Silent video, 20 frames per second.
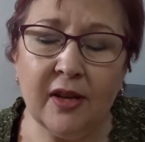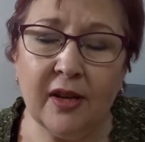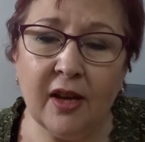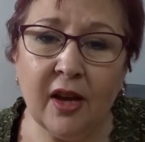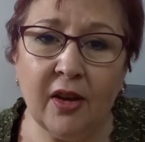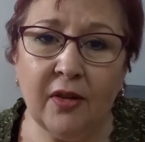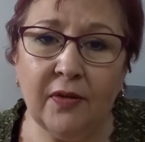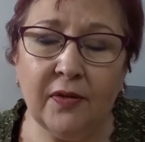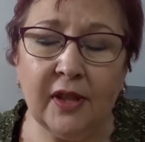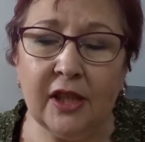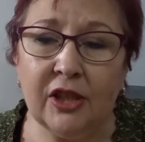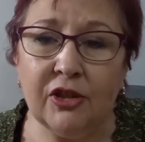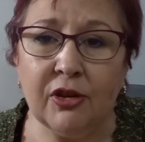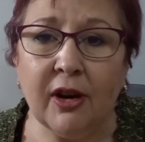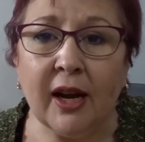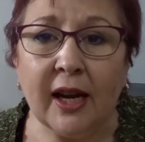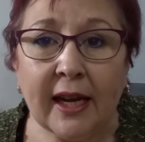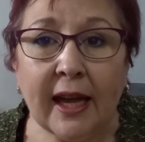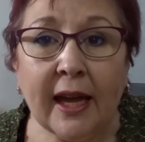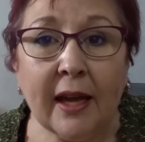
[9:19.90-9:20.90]
hopefully
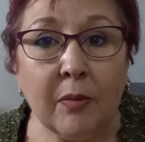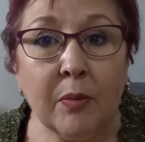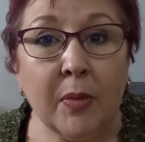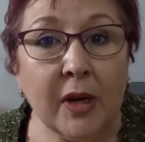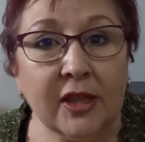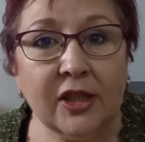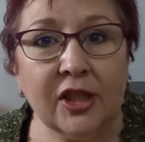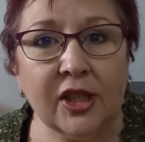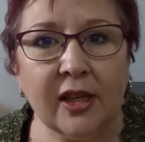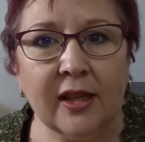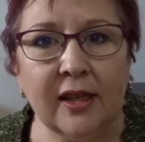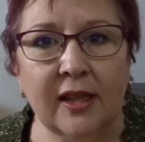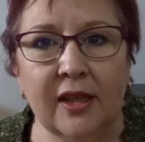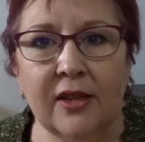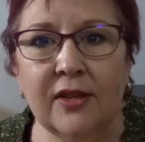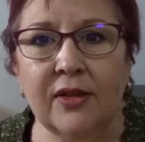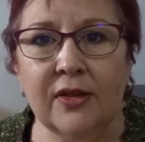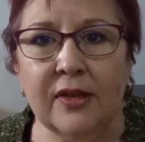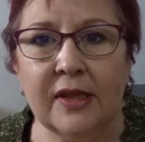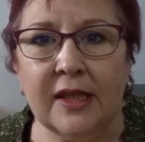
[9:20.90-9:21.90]
track how much I
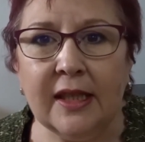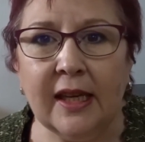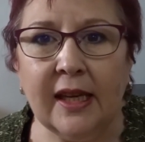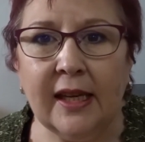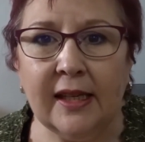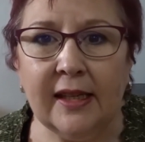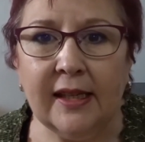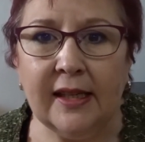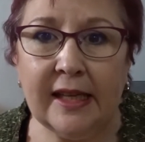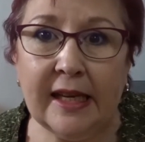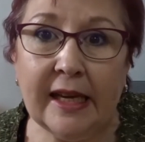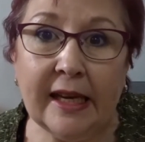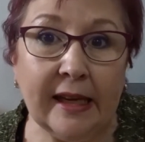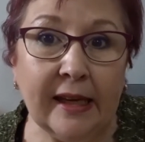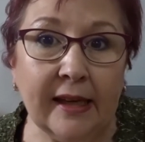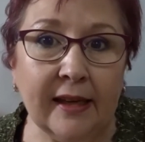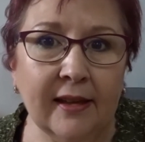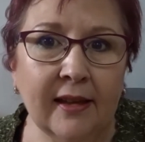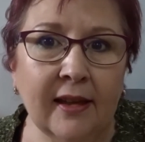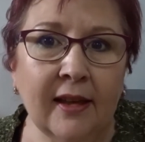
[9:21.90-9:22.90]
use in a
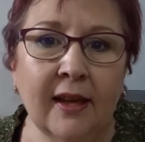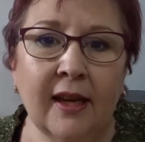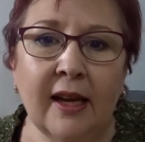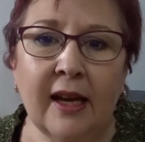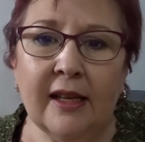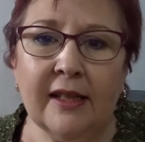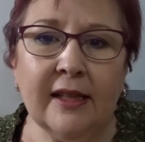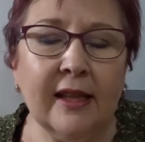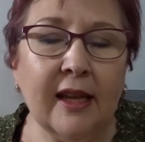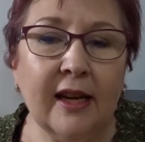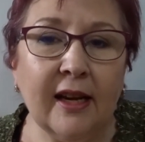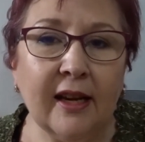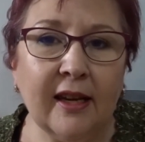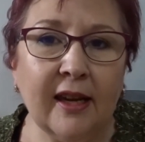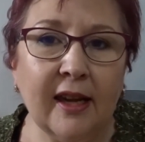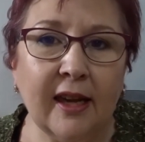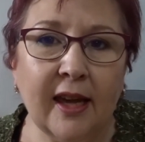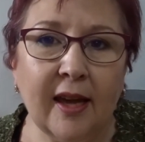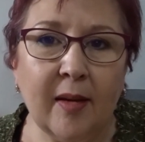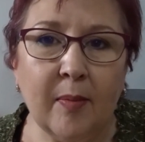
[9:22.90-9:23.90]
year, and then I
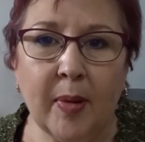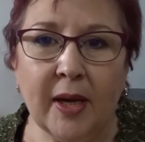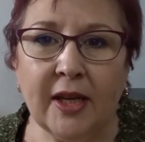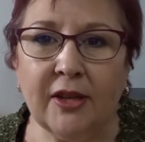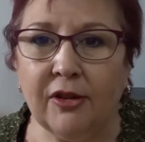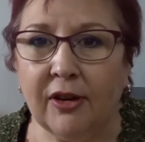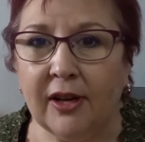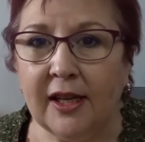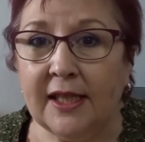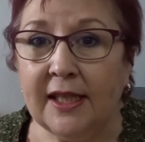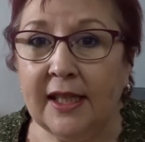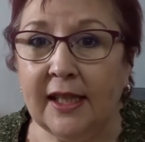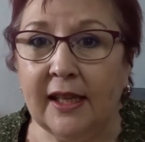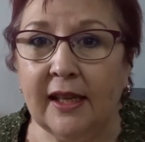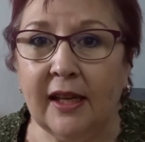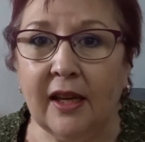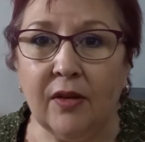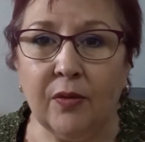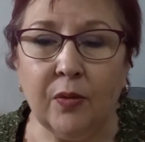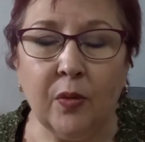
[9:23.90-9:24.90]
can get a better
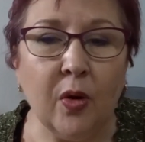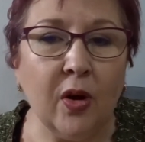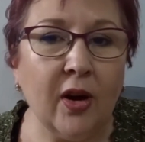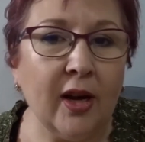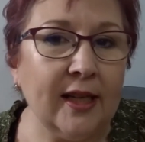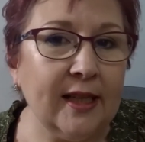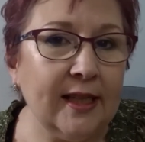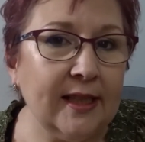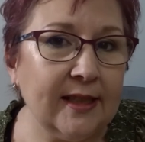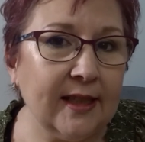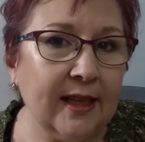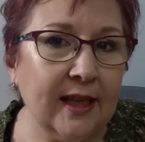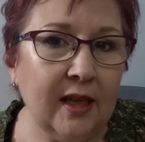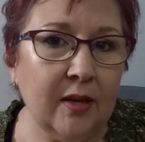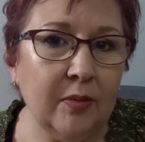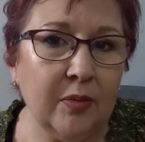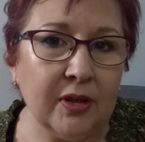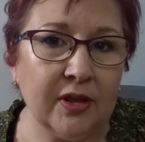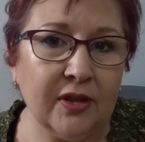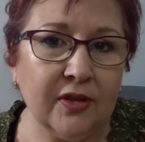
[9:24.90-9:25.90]
idea of what I need to
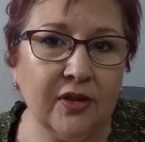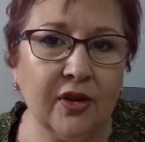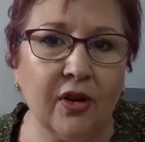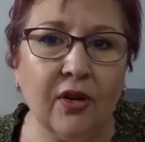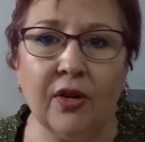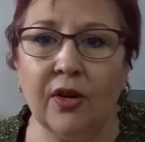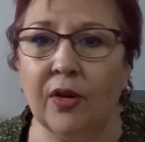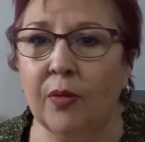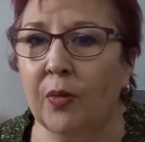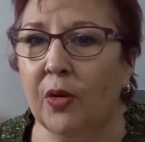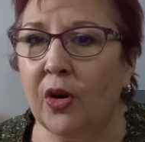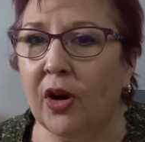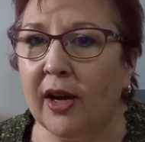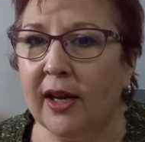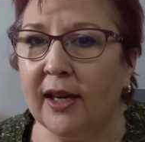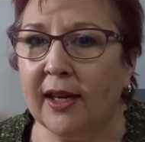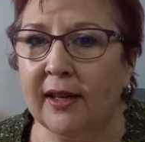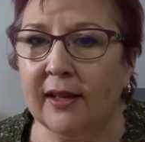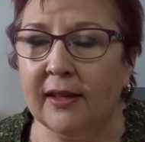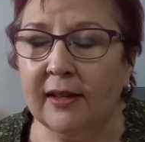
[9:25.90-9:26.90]
keep as stock and what
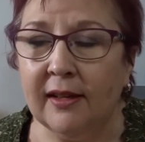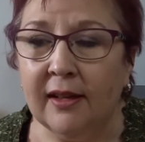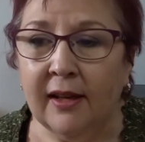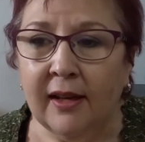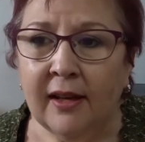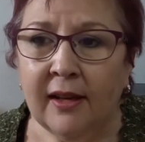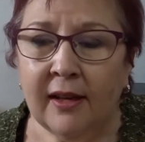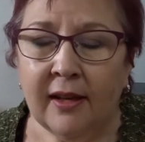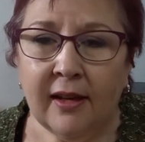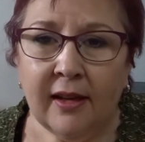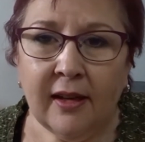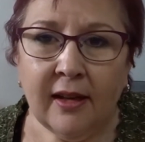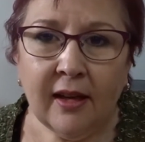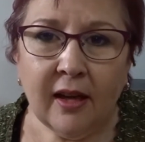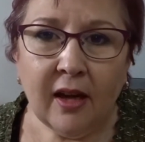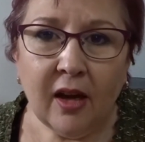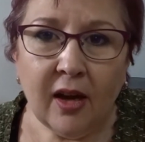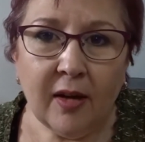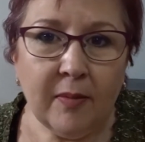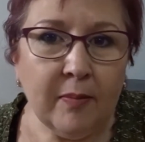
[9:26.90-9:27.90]
I can
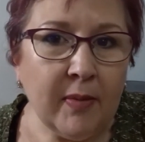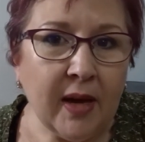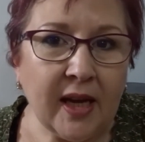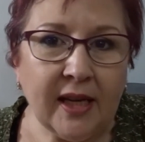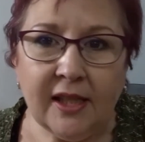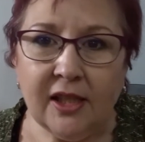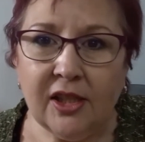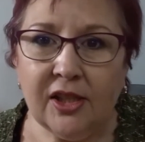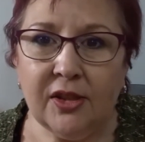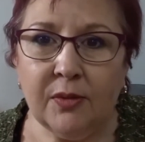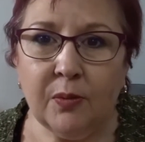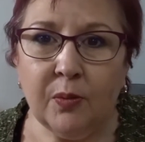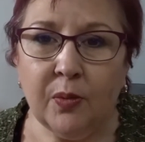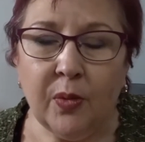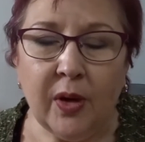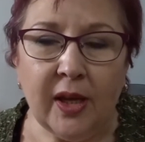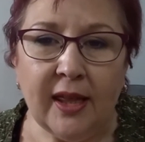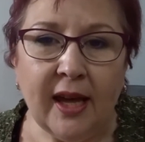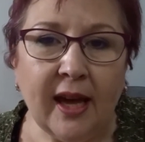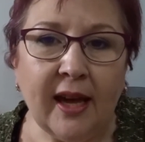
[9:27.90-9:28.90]
manage
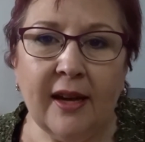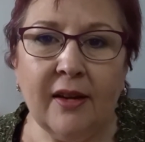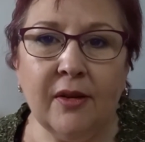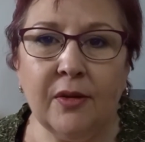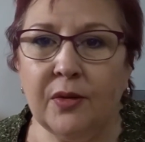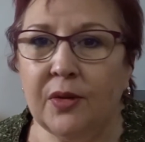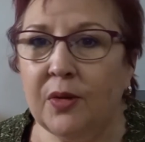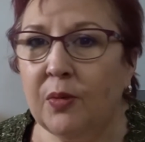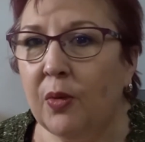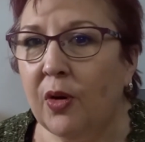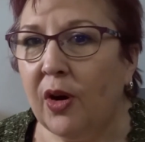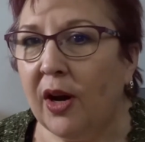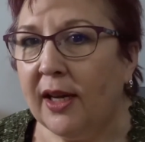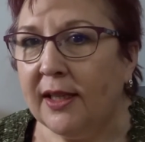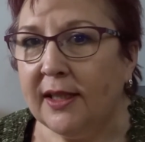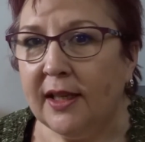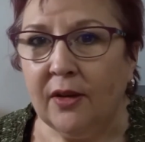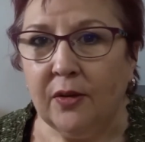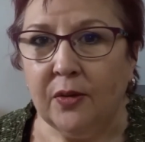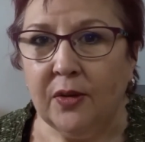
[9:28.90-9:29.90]
without, what I
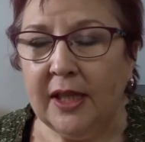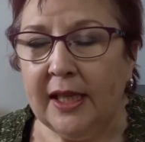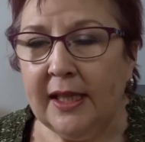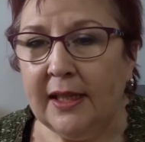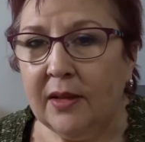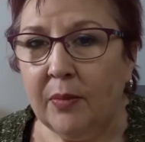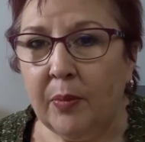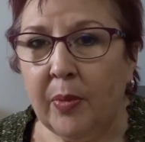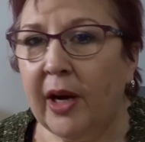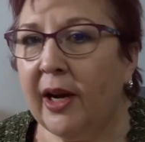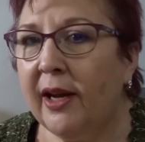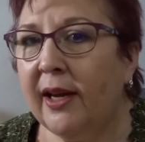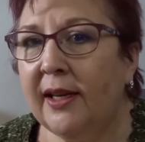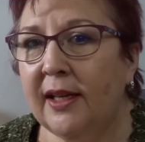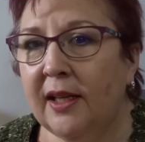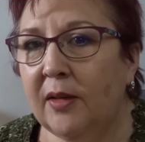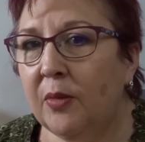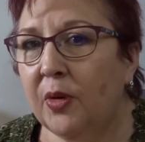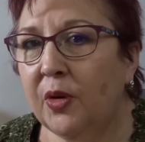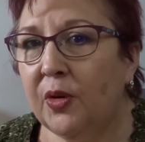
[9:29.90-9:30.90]
don't need to buy
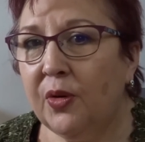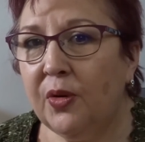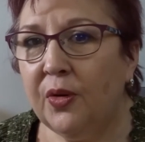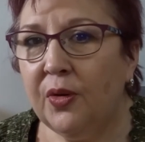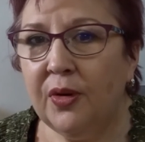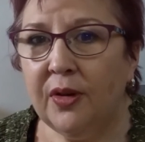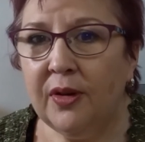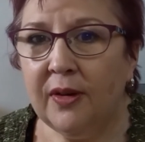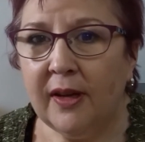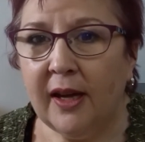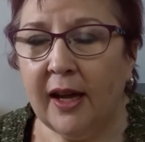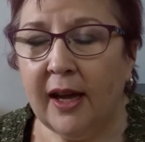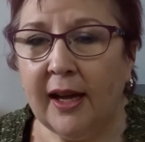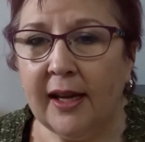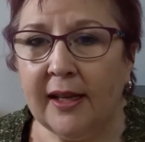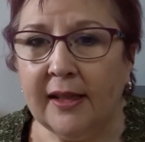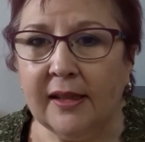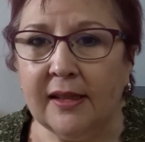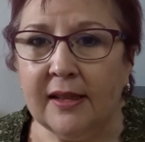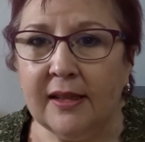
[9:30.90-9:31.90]
anymore,
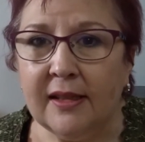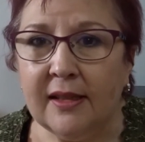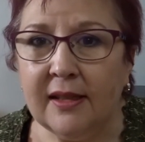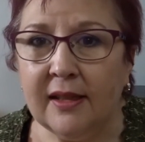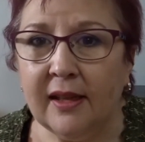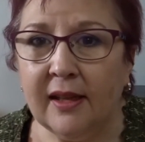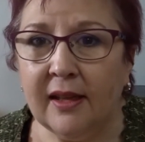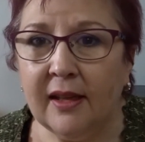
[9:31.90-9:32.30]
and